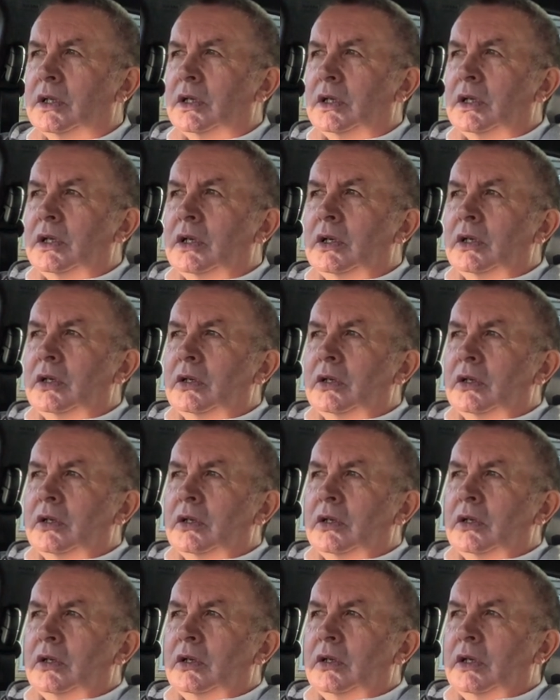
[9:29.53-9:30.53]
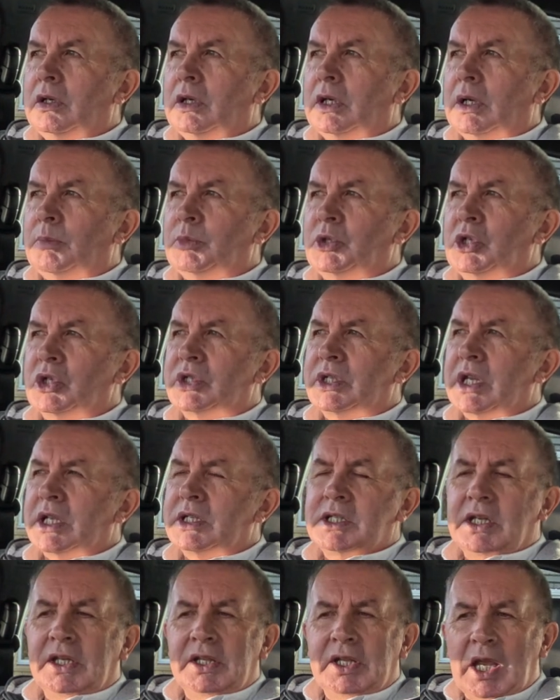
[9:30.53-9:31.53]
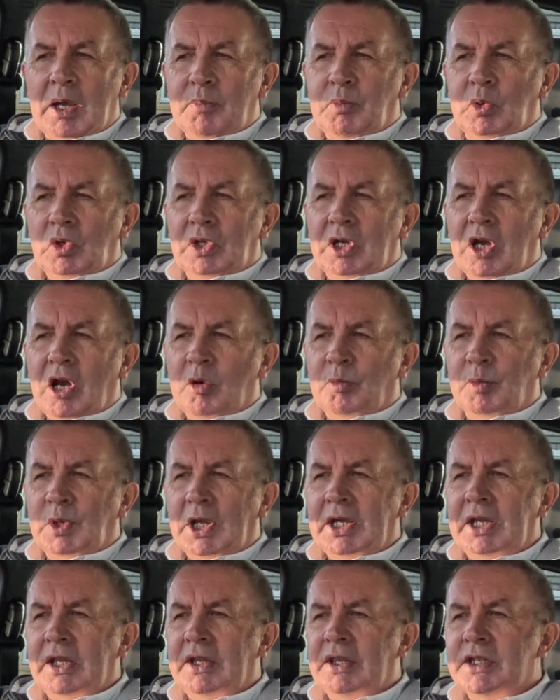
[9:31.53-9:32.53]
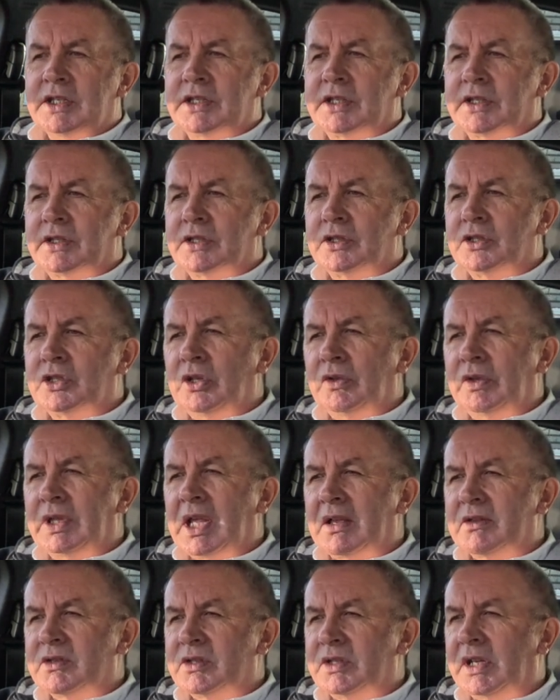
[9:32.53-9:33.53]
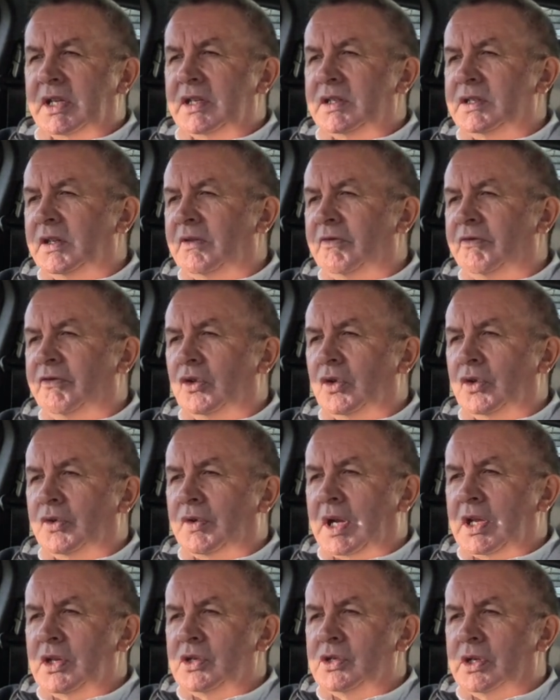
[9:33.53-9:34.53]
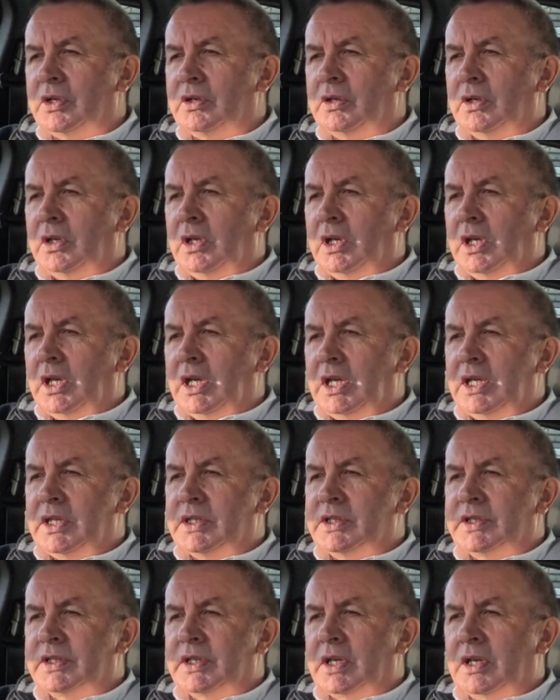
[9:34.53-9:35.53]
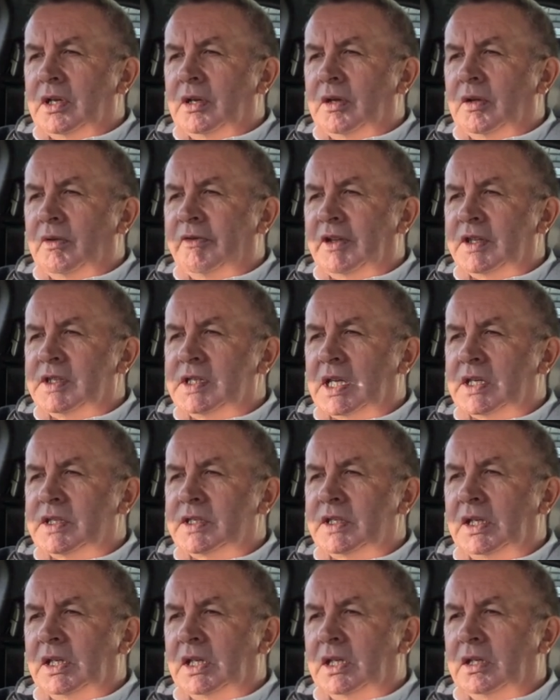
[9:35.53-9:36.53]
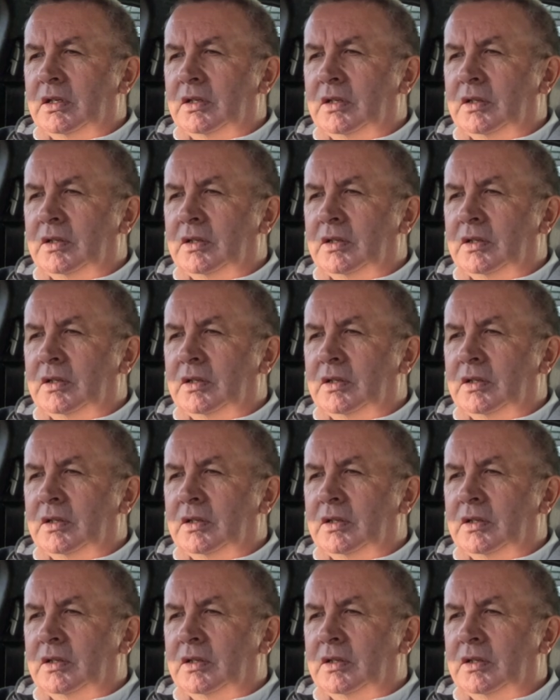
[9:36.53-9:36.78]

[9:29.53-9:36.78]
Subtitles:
I'm just testing the Apple CarPlay in this 2018 Ford Ranger. It's fantastic.